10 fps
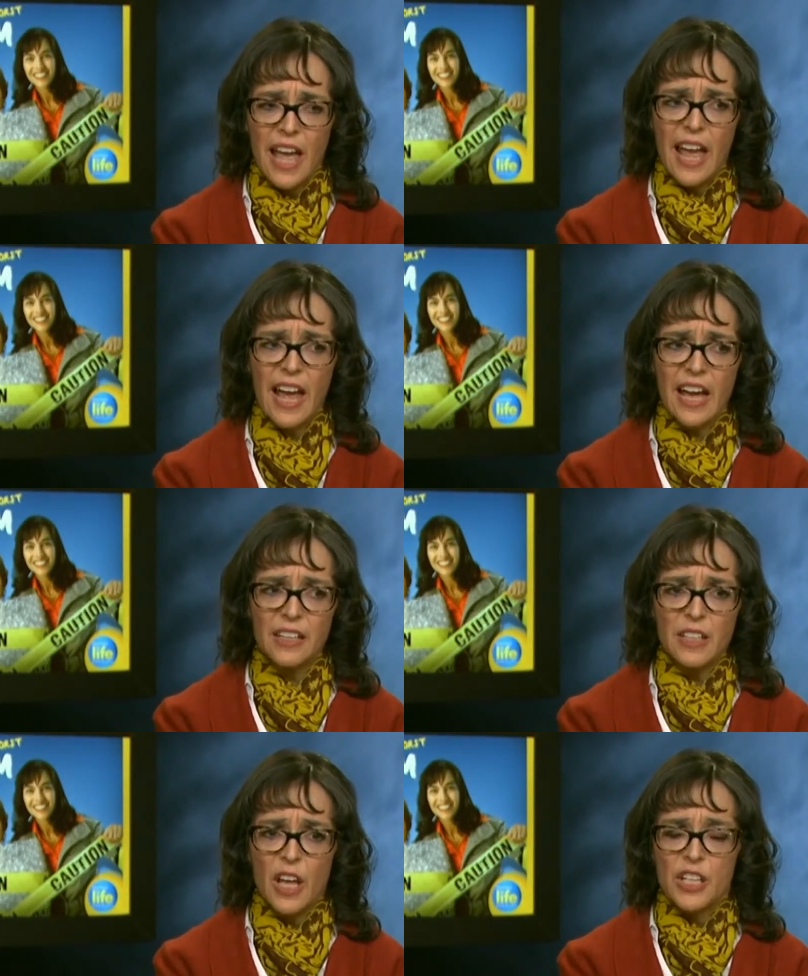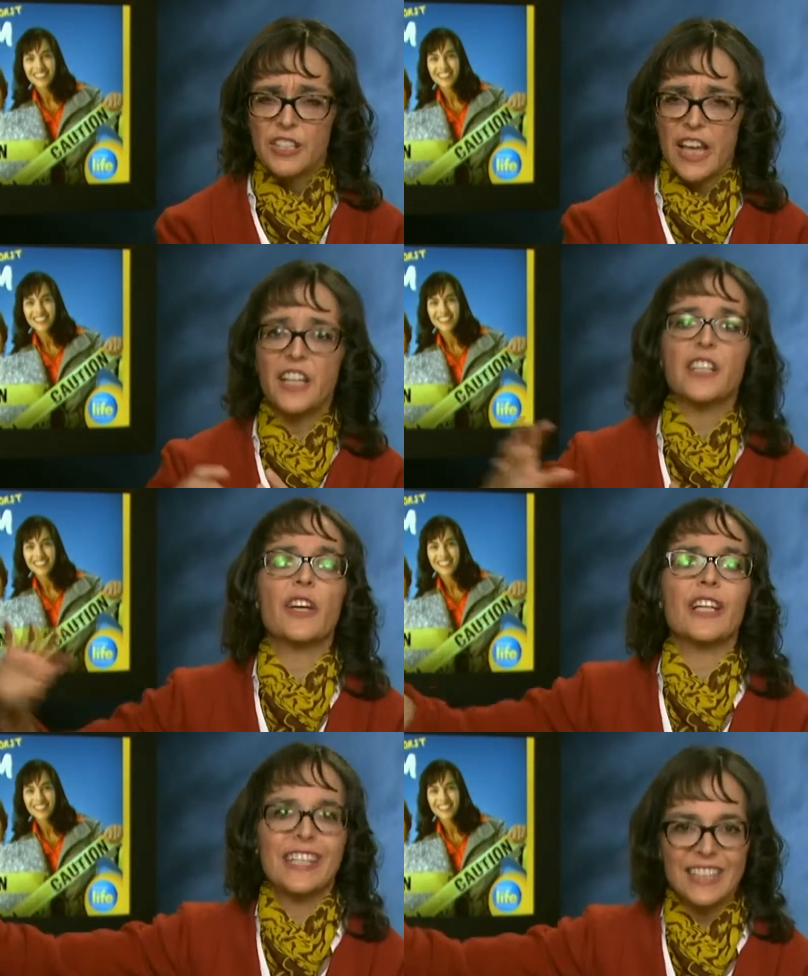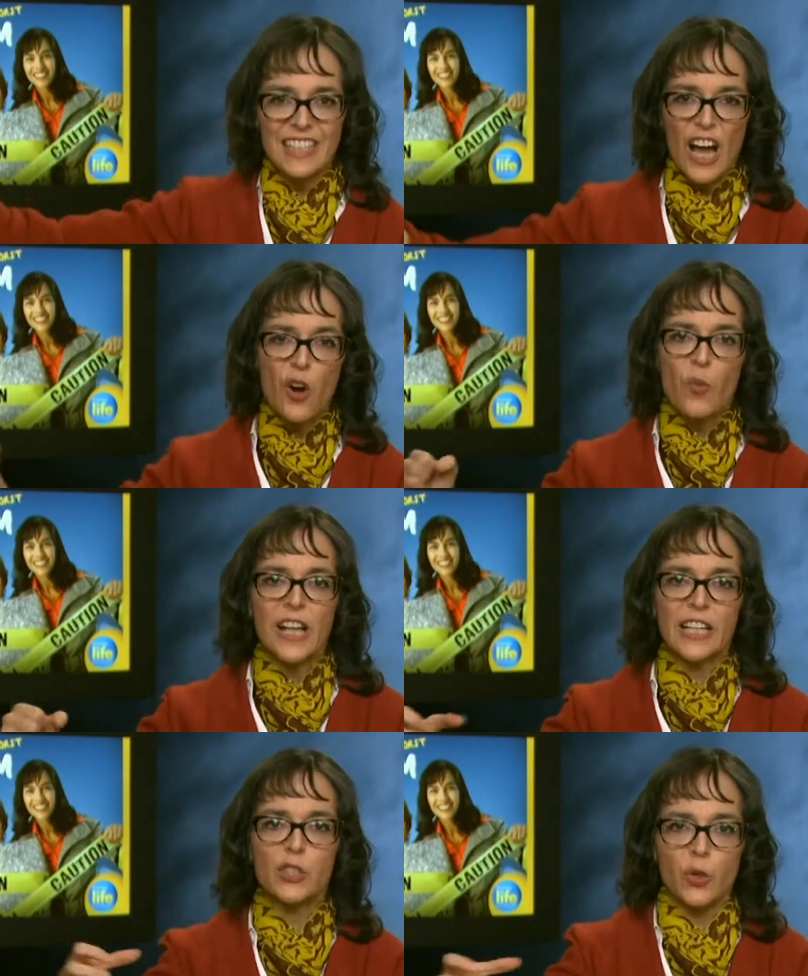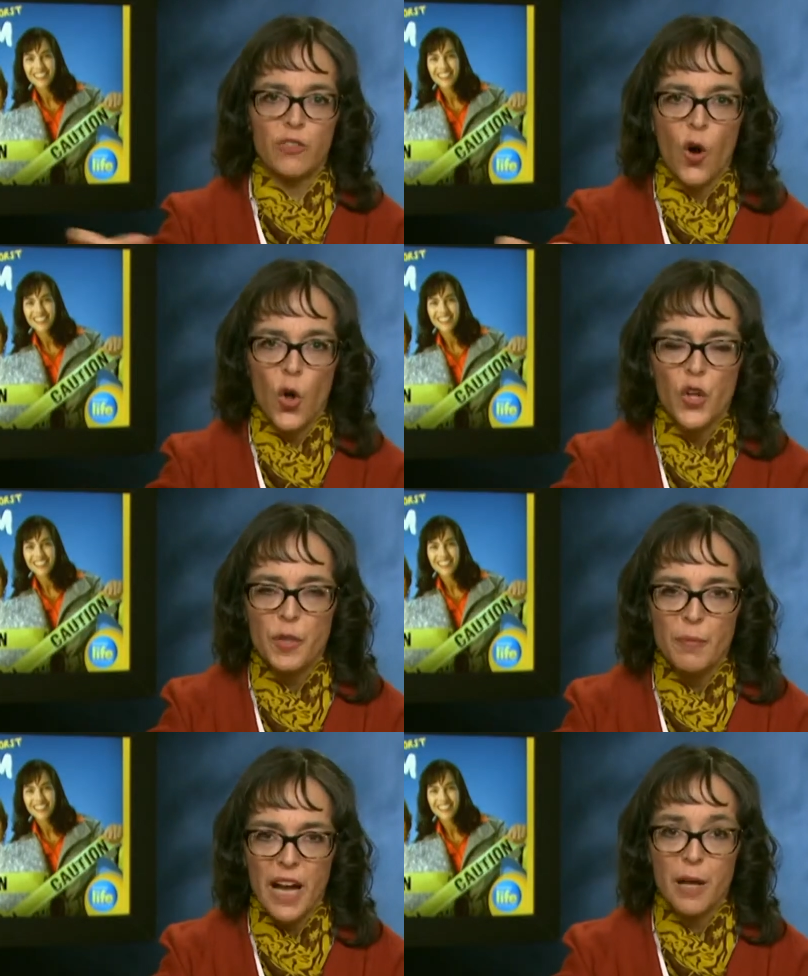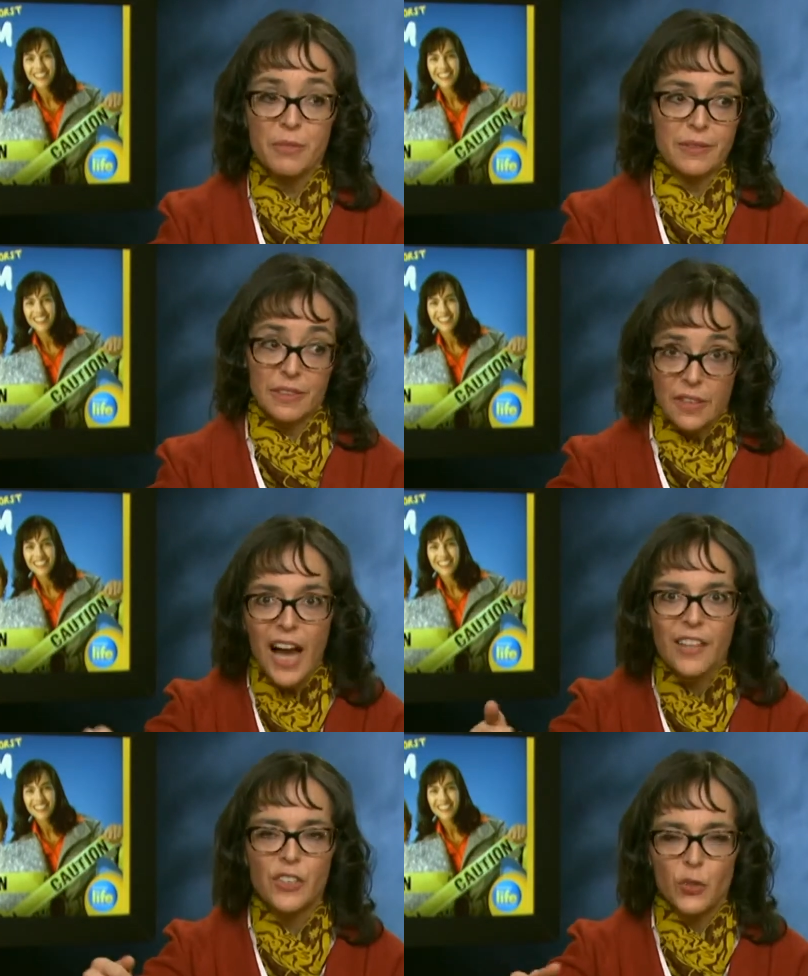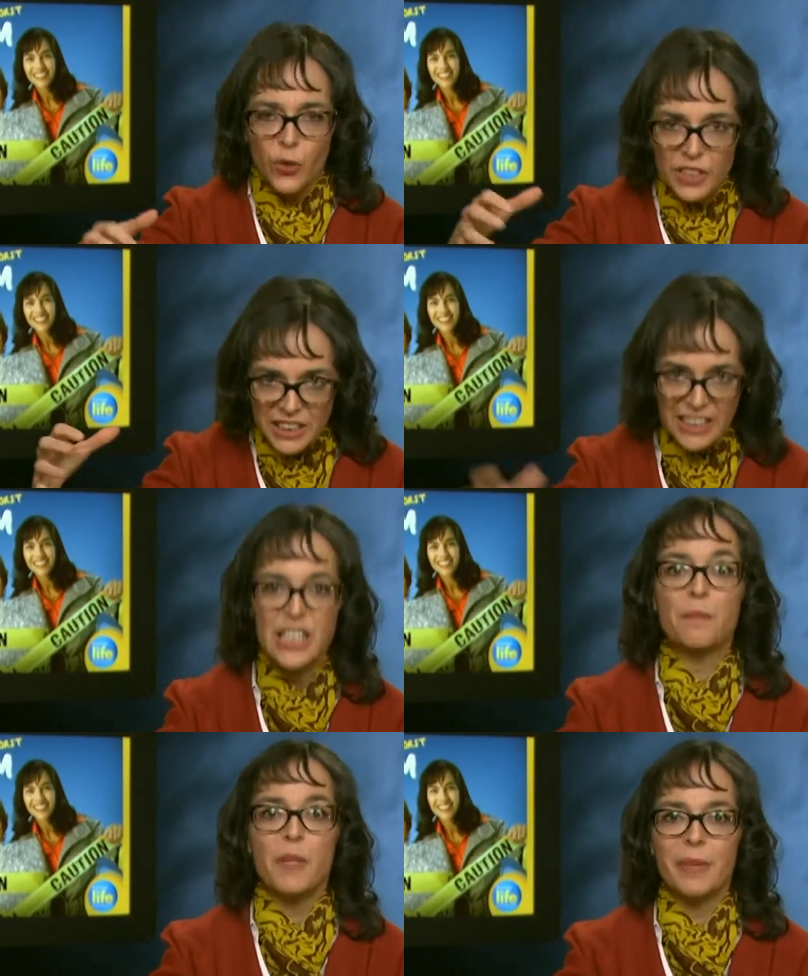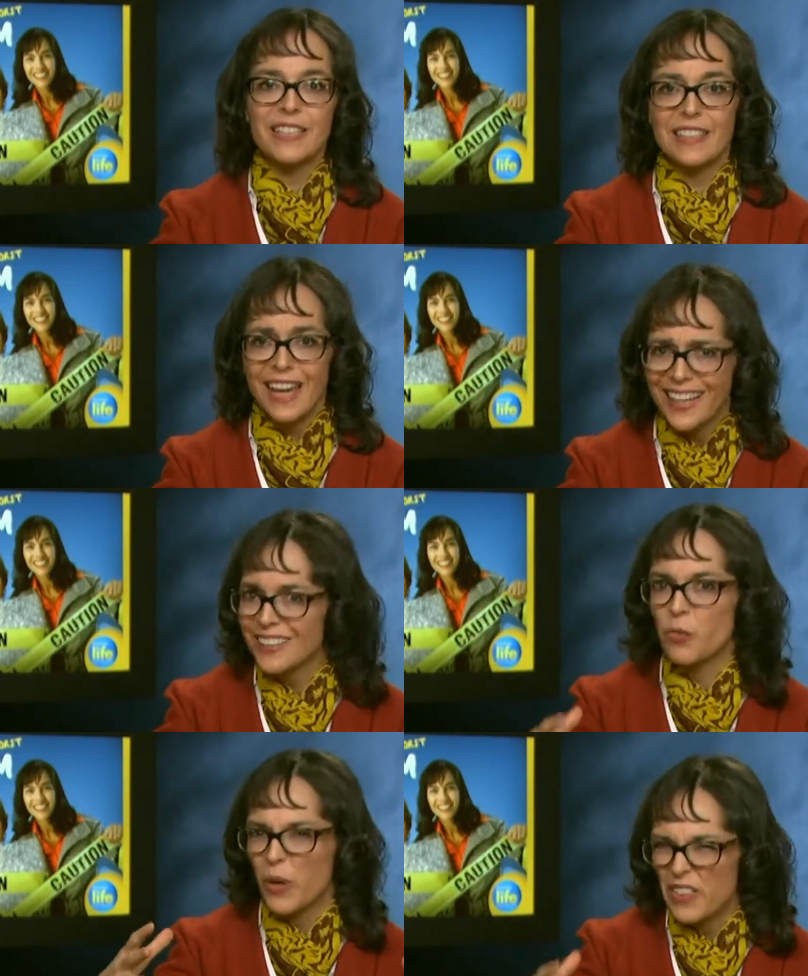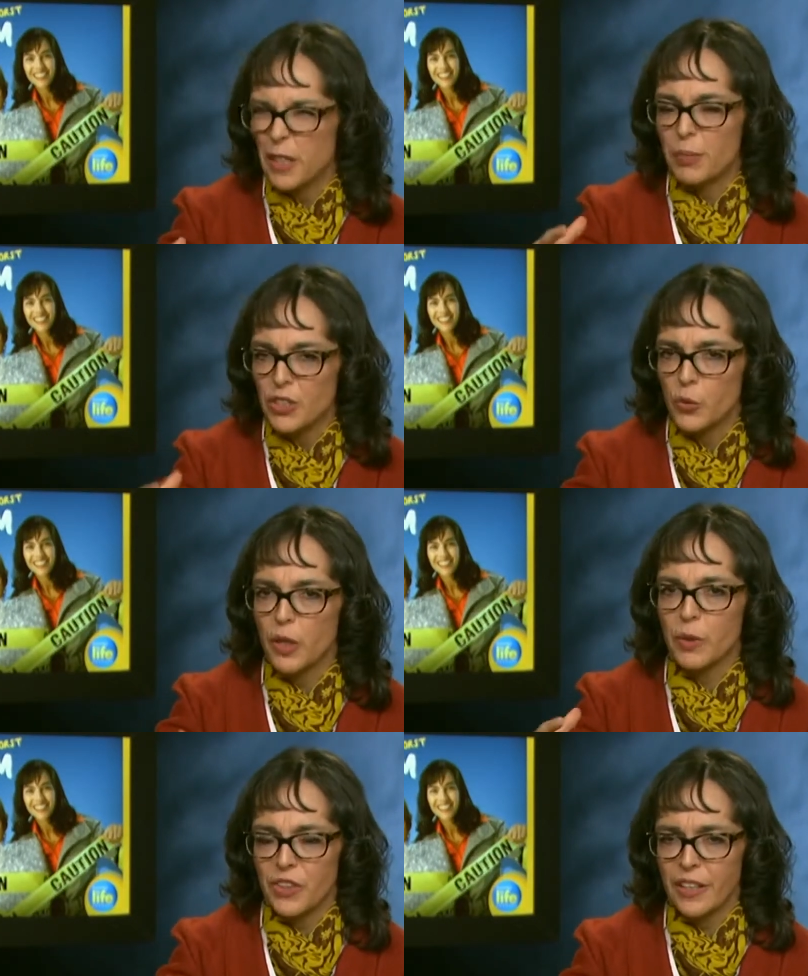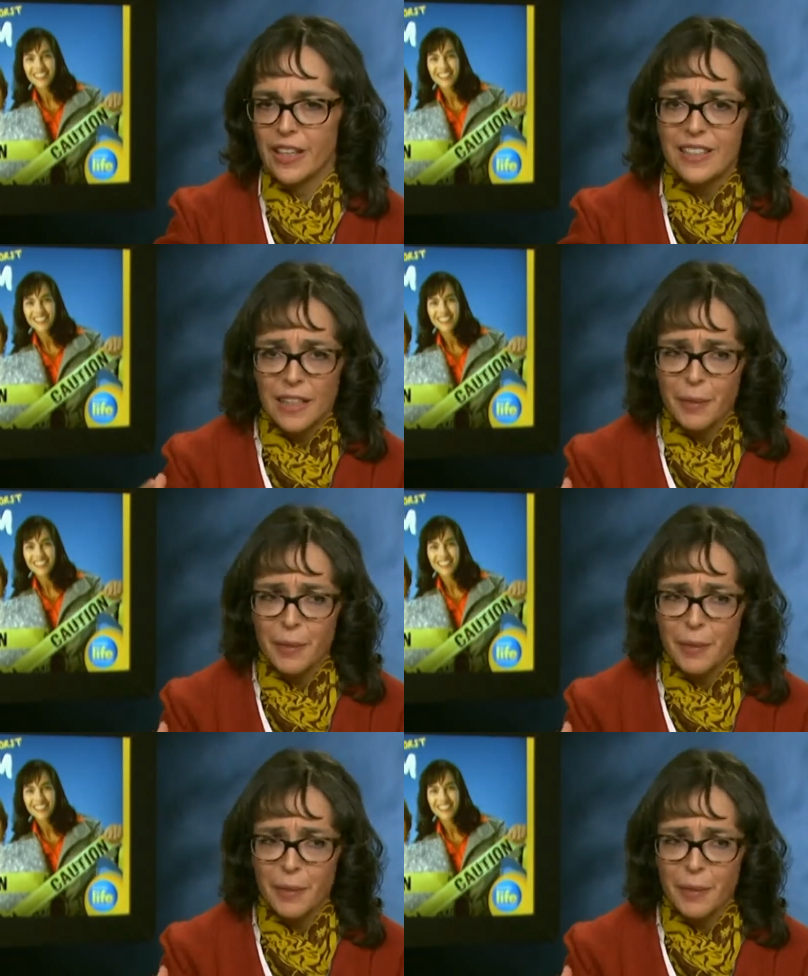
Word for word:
Speaker 1: and sending their kids out while I sort of hold the moms, lock the doors, and keep them inside the way they'd been doing with their kids.